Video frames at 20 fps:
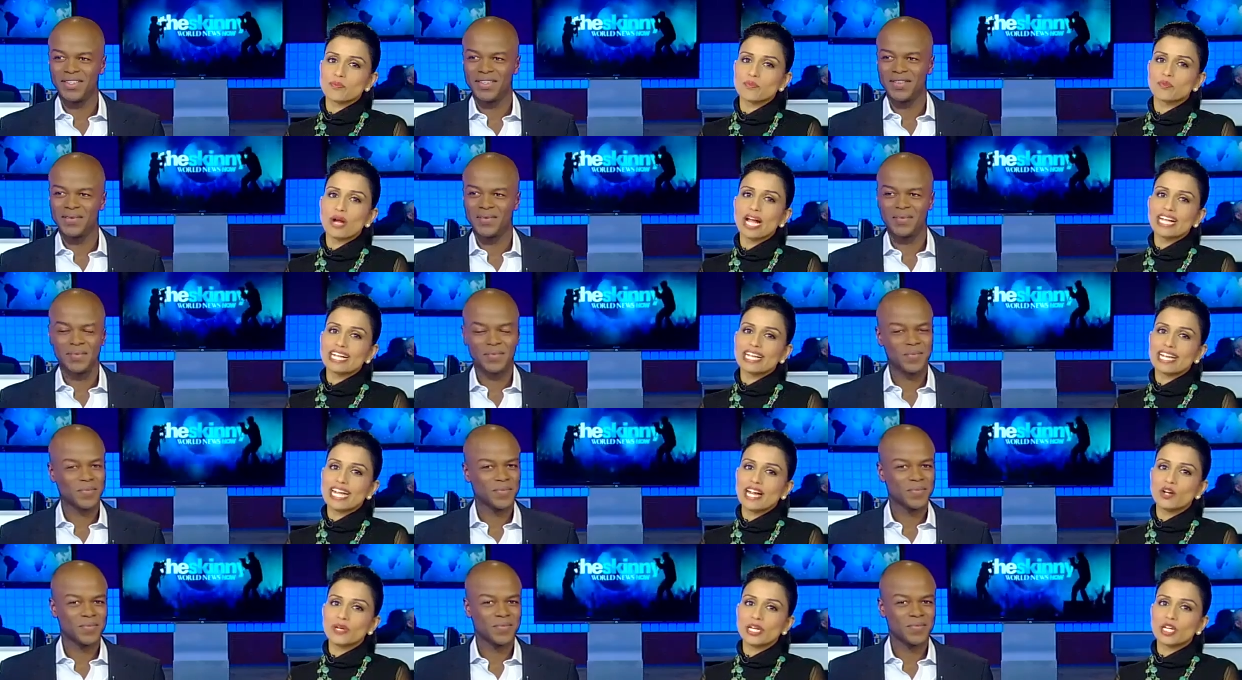Speaker 1: Mariah
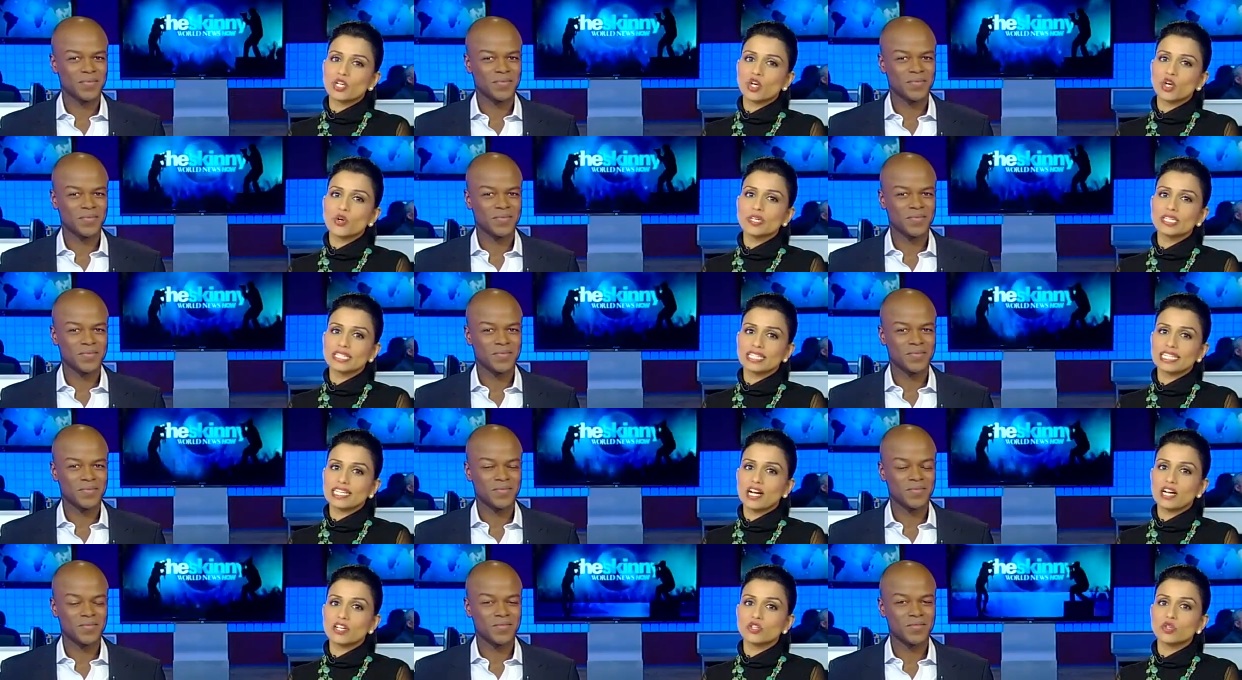Carey
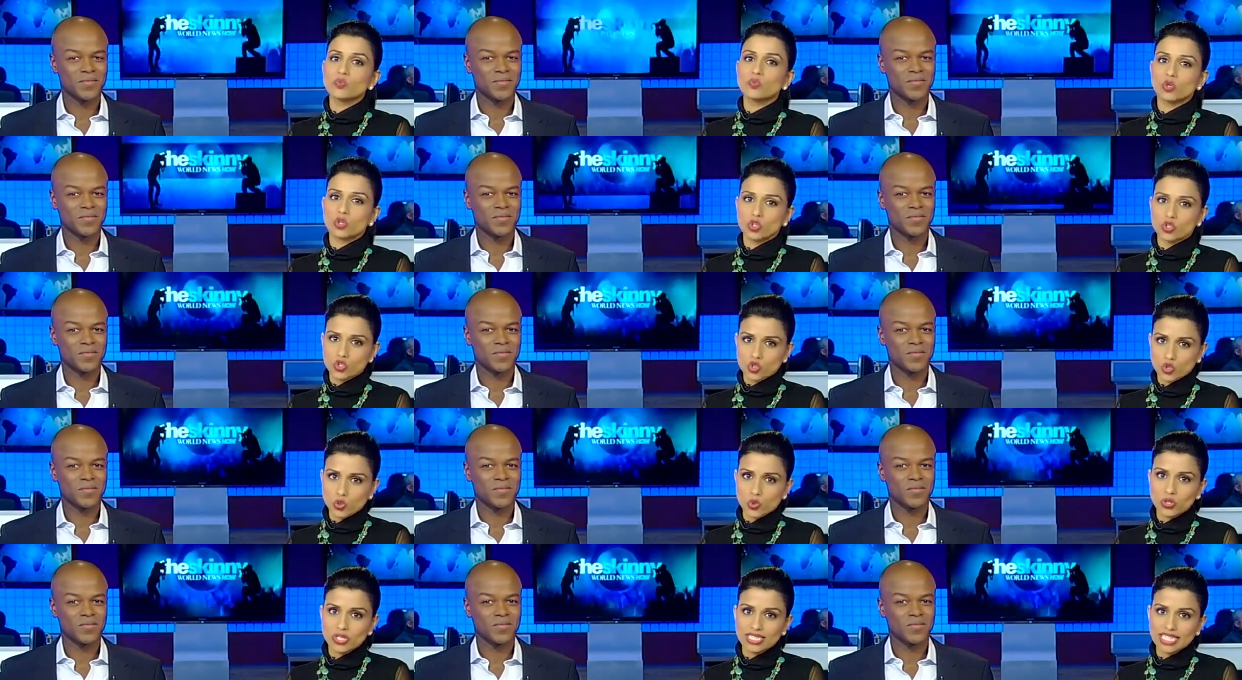currently on her
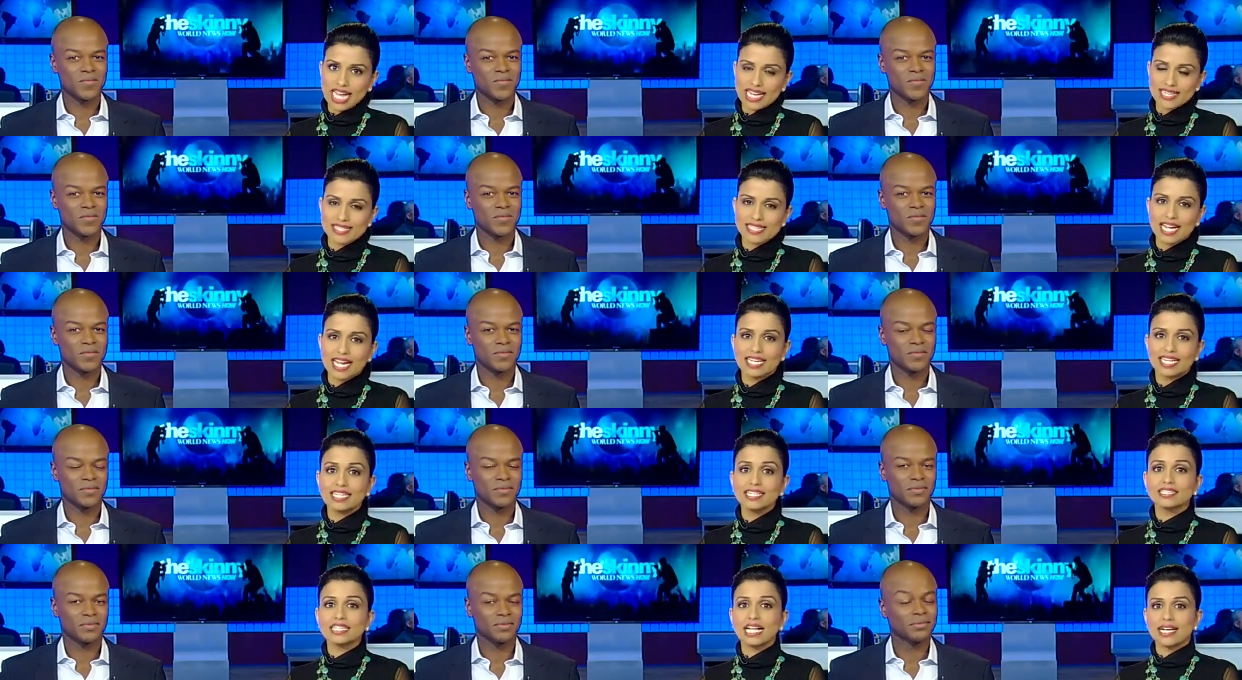world tour, and last
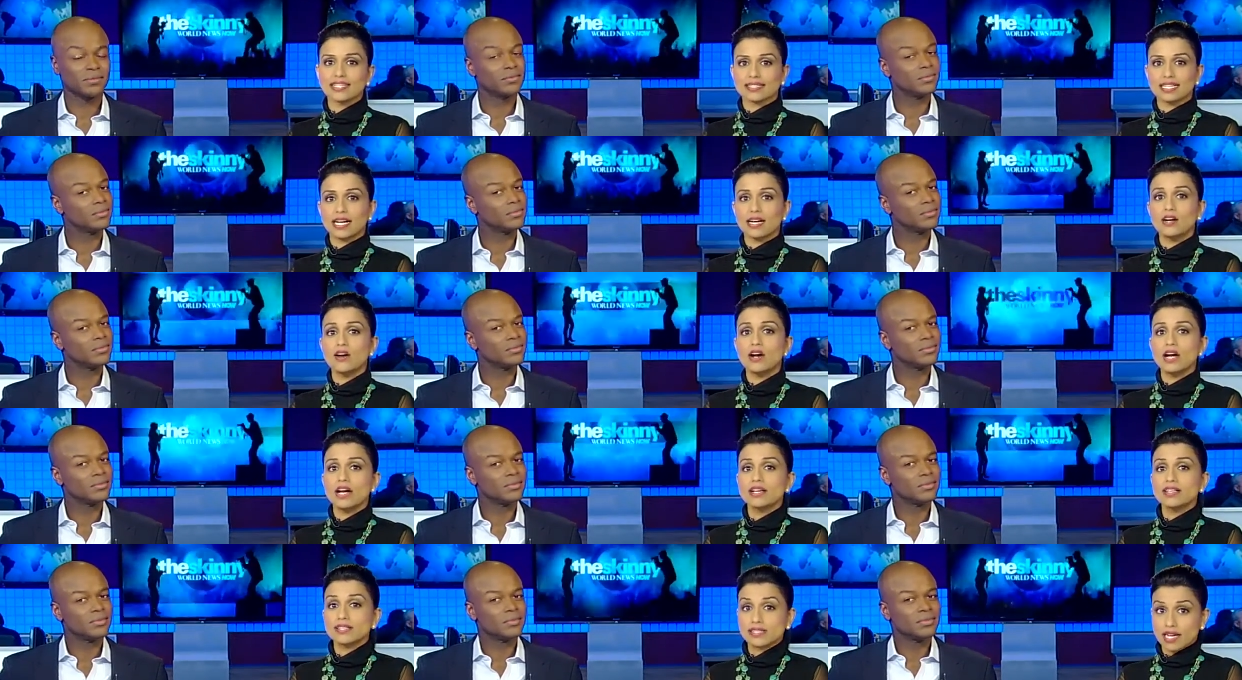night in Glasgow,
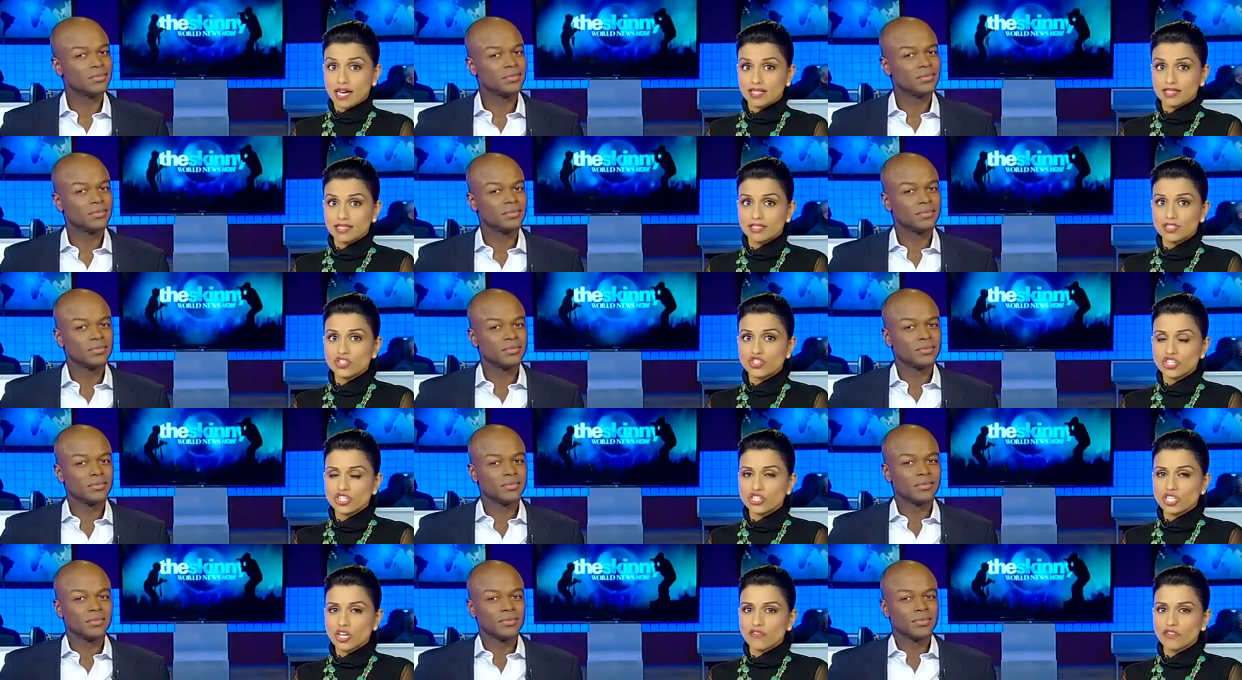Scotland,
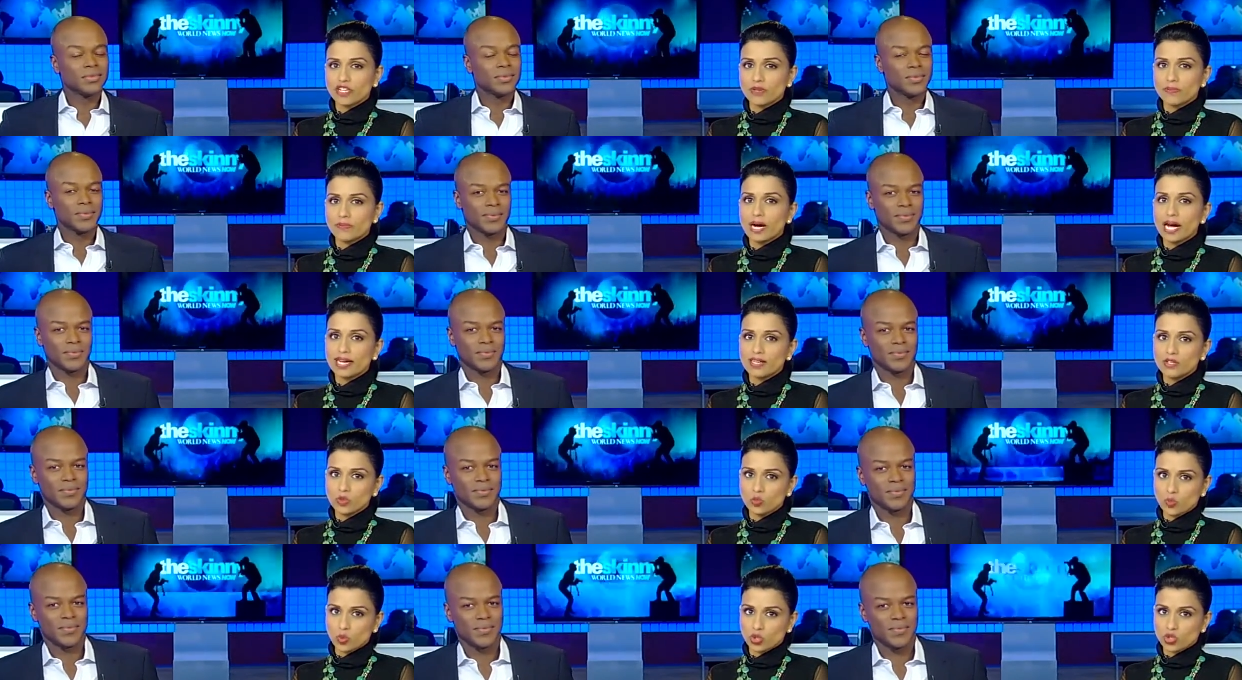she suffered a
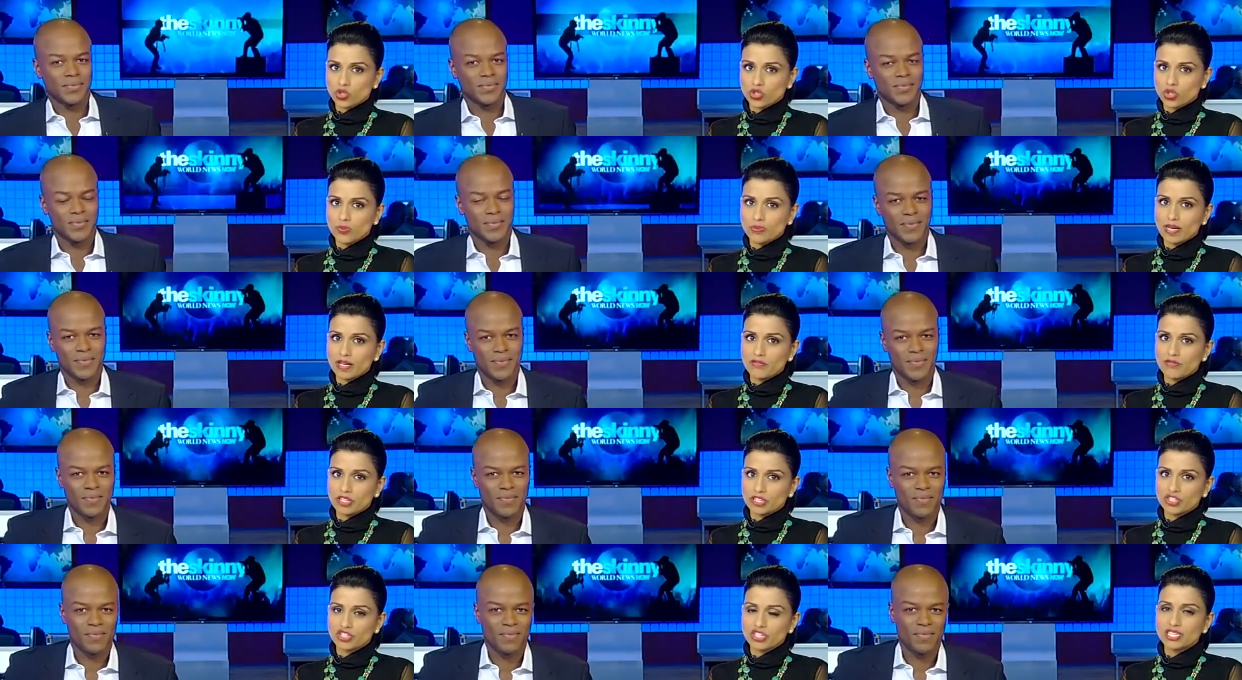minor wardrobe
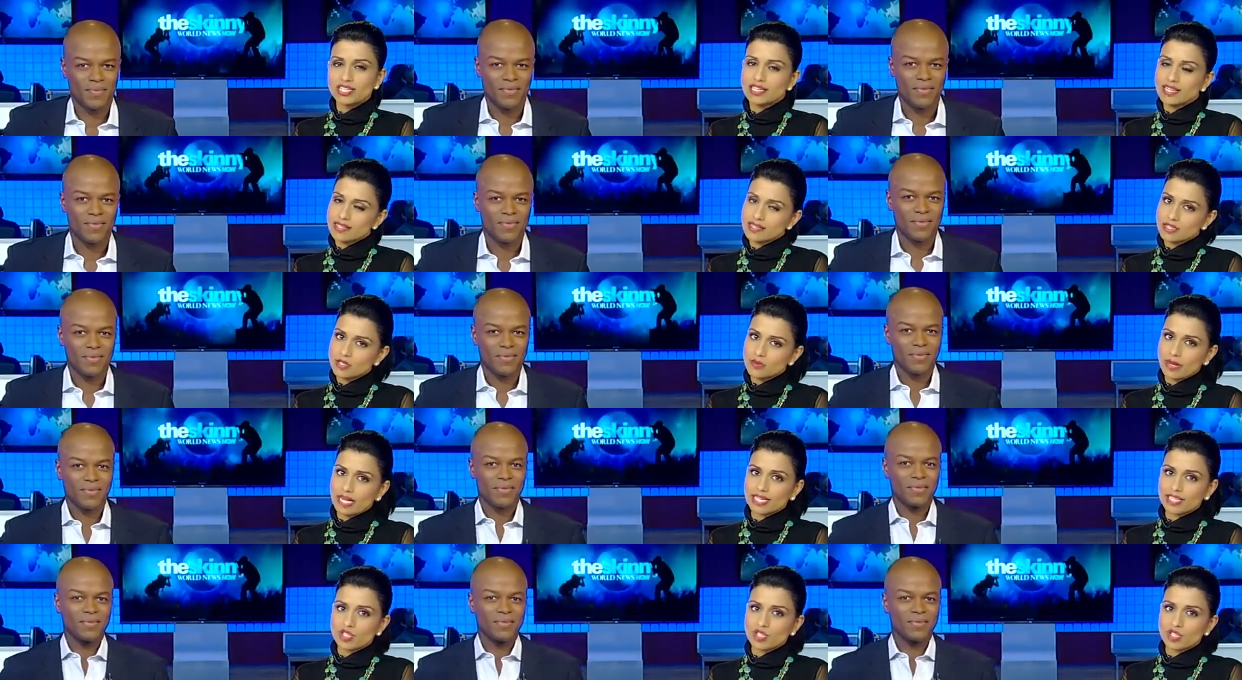malfunction, and as you might